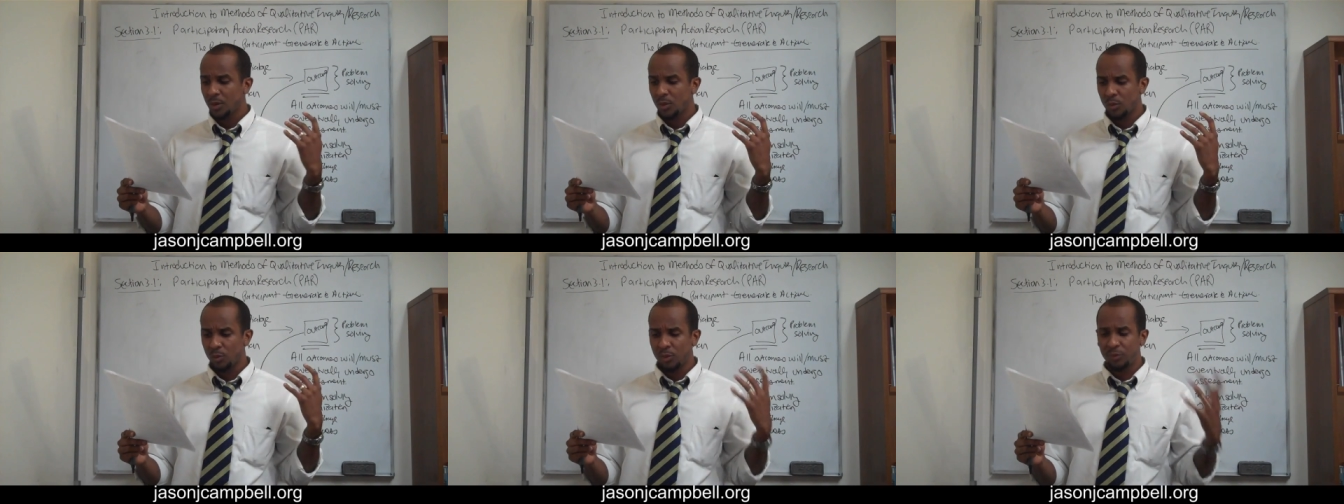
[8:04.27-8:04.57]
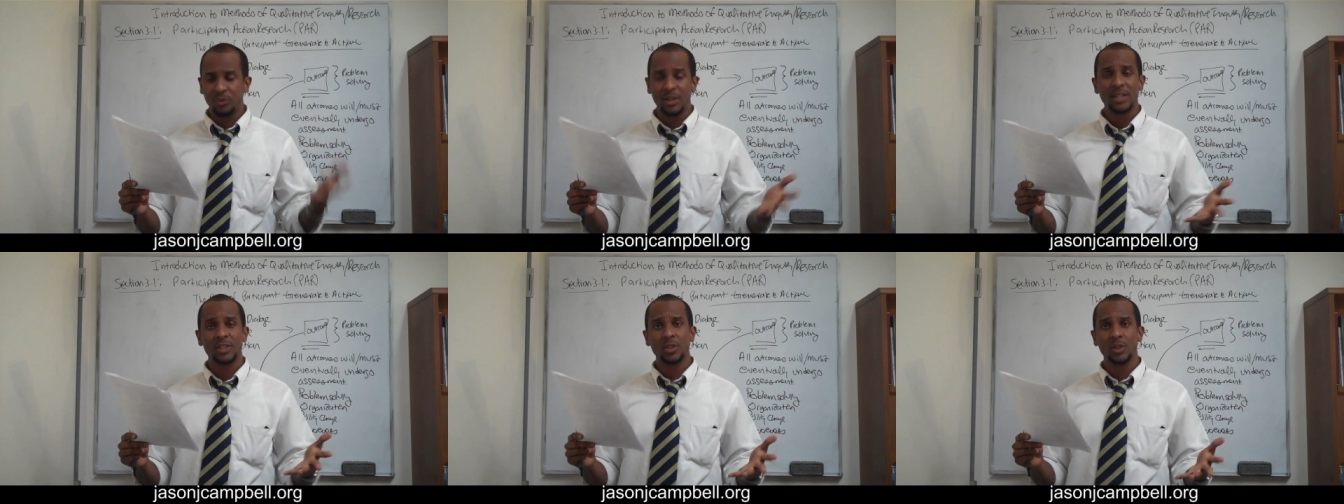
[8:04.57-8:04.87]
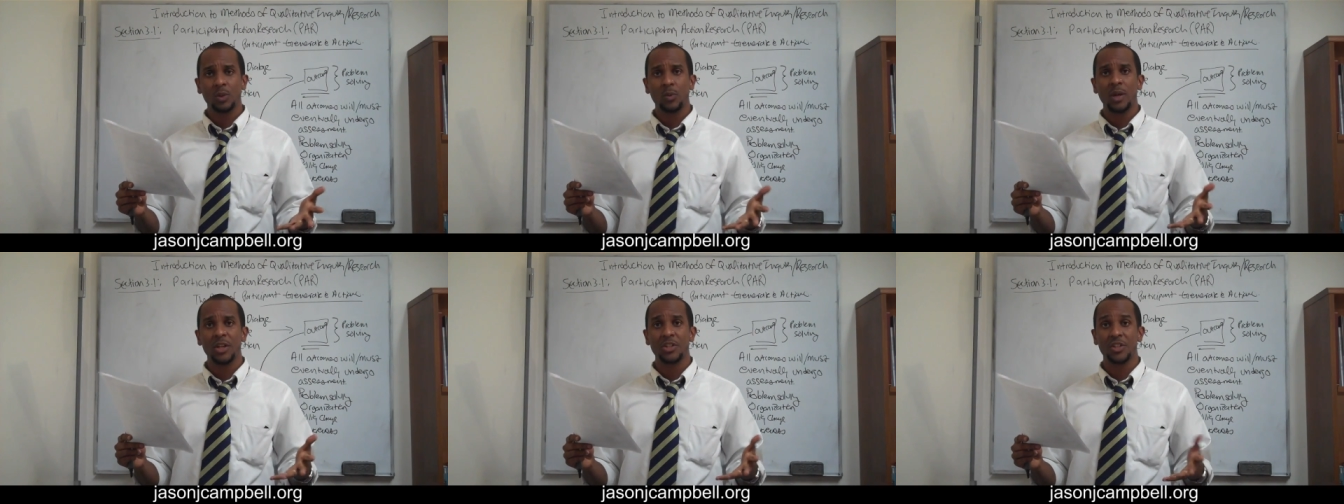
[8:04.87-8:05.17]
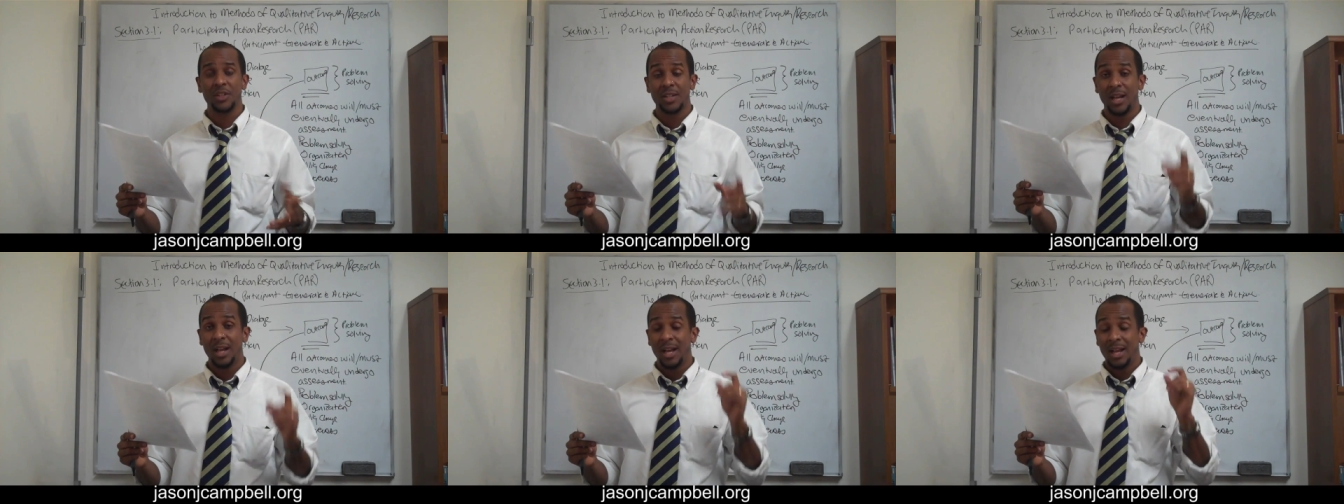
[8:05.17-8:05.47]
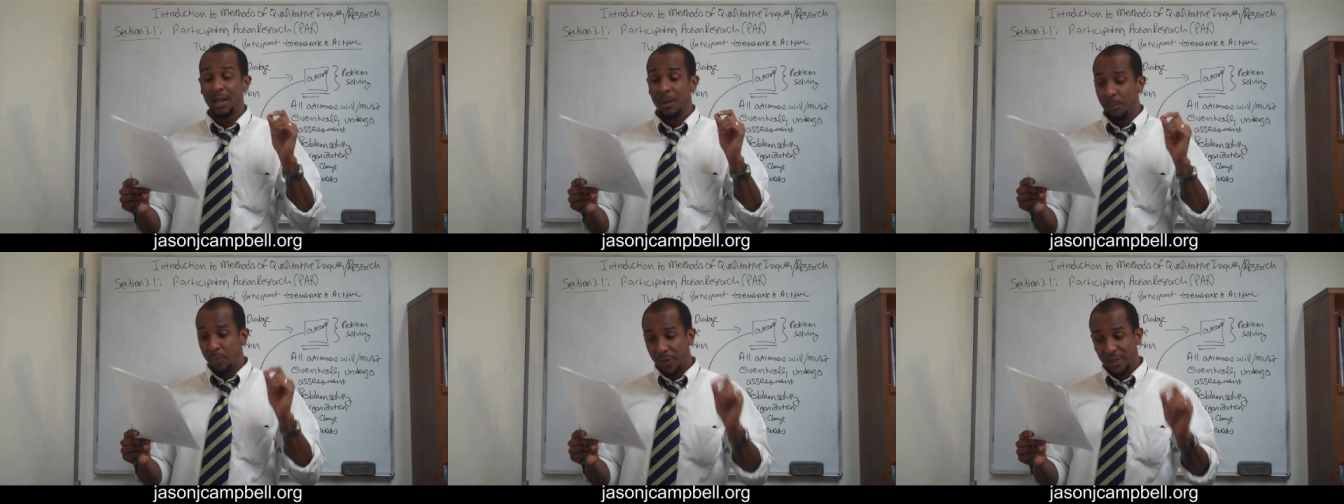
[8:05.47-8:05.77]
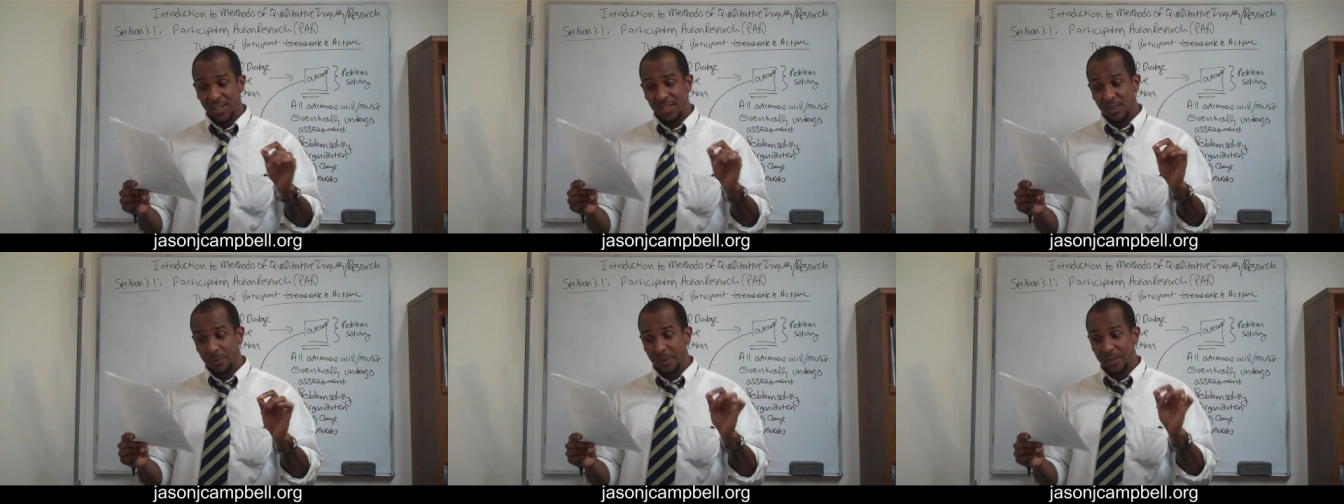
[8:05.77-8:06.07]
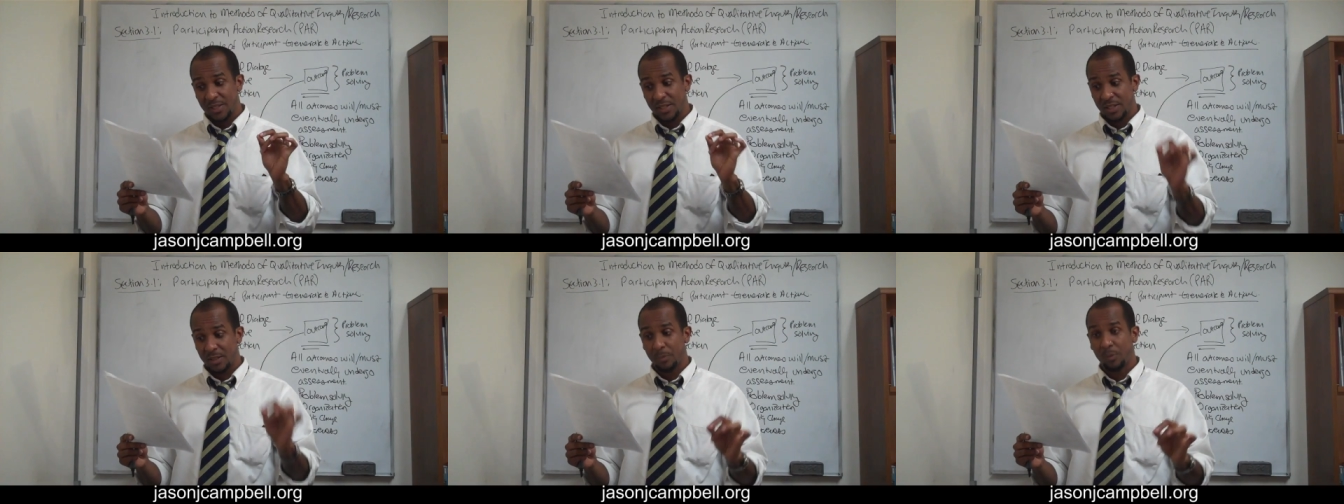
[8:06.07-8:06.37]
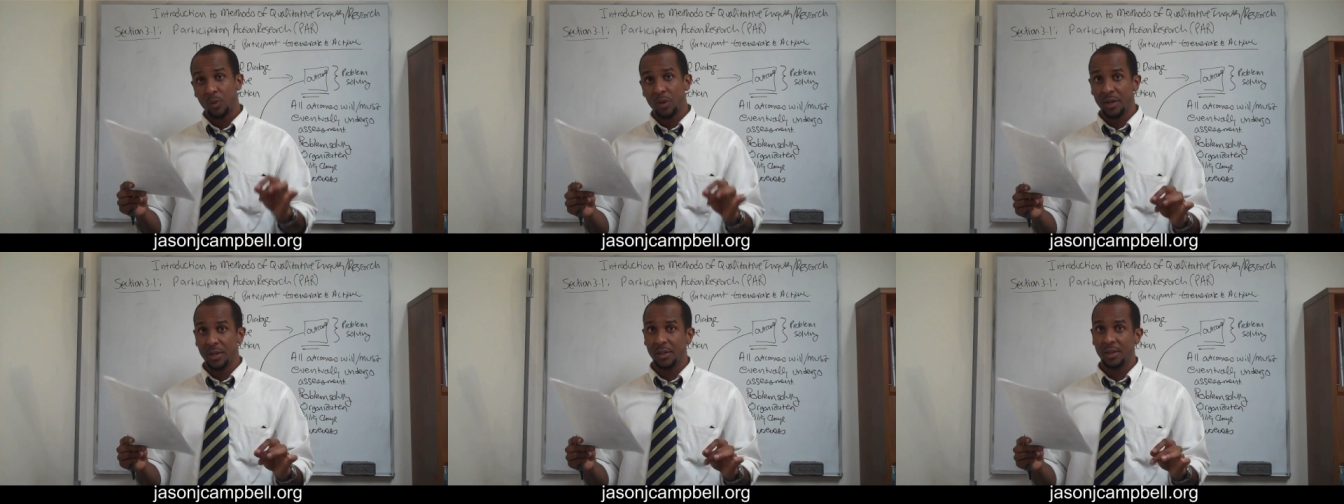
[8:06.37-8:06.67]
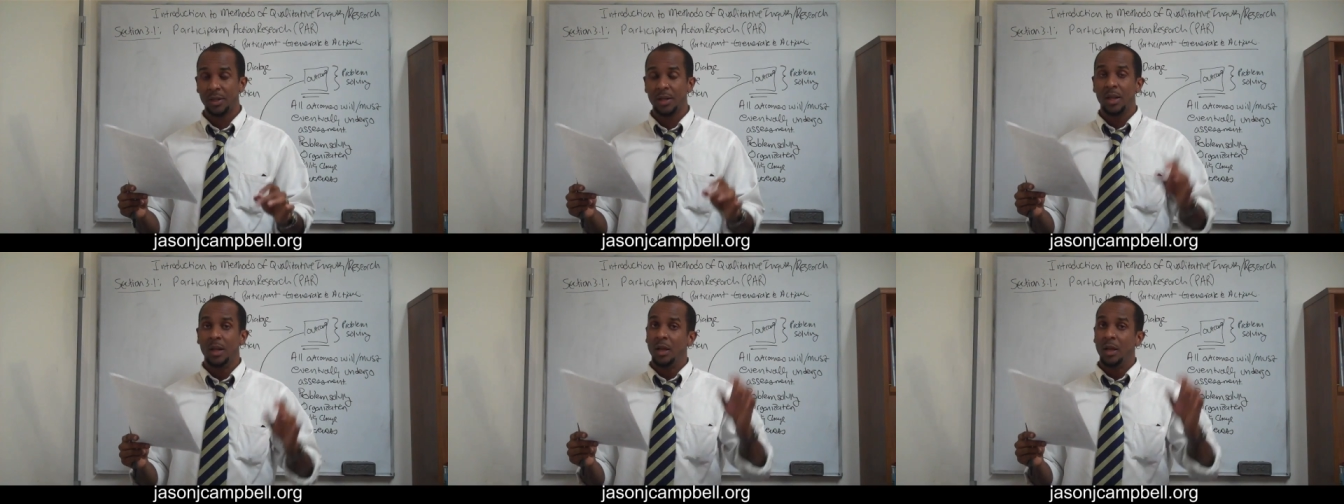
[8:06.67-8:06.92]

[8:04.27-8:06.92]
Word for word: Reflect on the questions. Participants is important.